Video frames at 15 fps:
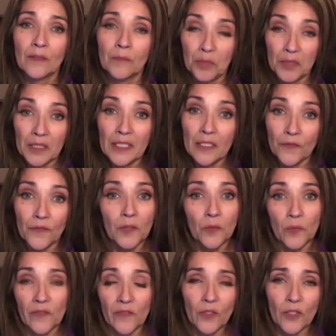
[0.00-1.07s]
Belief in
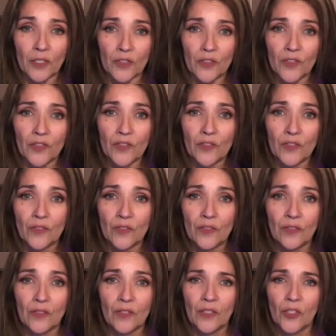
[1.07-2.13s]
reverse.
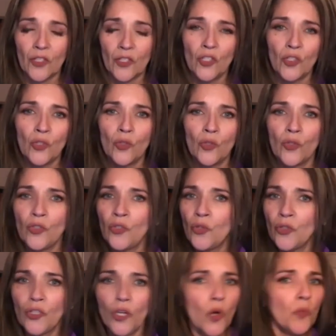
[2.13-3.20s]
You
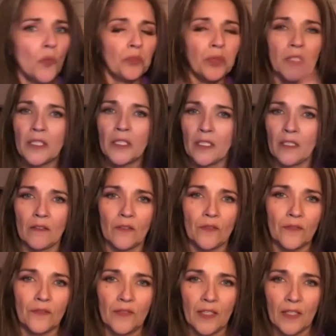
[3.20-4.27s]
don't believe
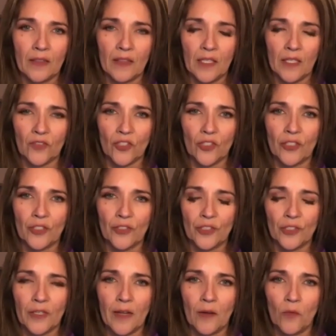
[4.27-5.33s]
that things are going to
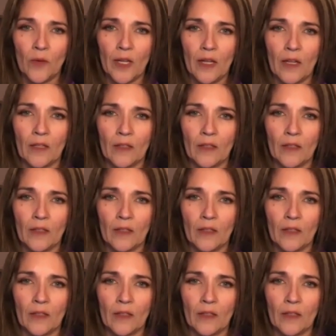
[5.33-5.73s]
turn out well.